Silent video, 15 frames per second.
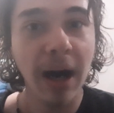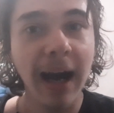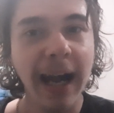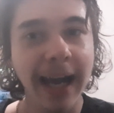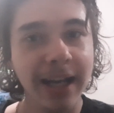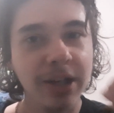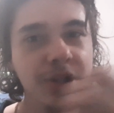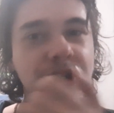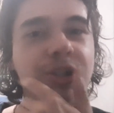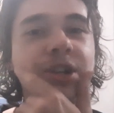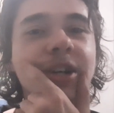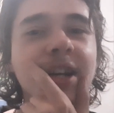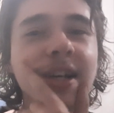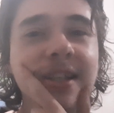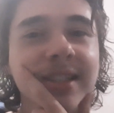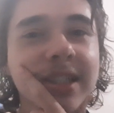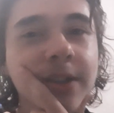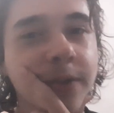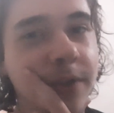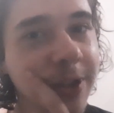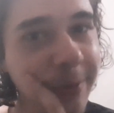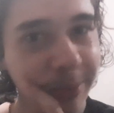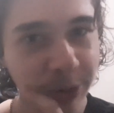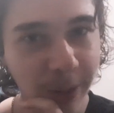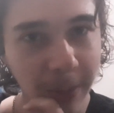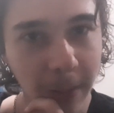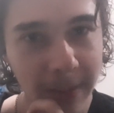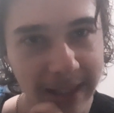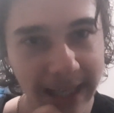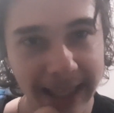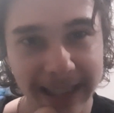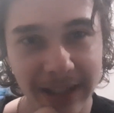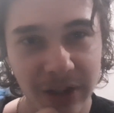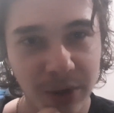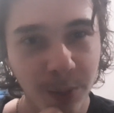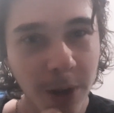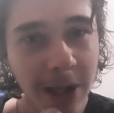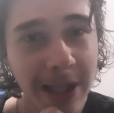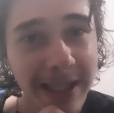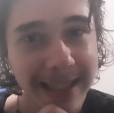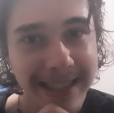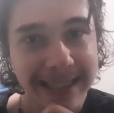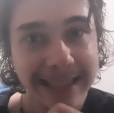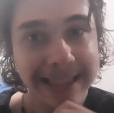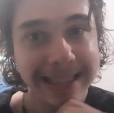I had just a few problems getting this to work.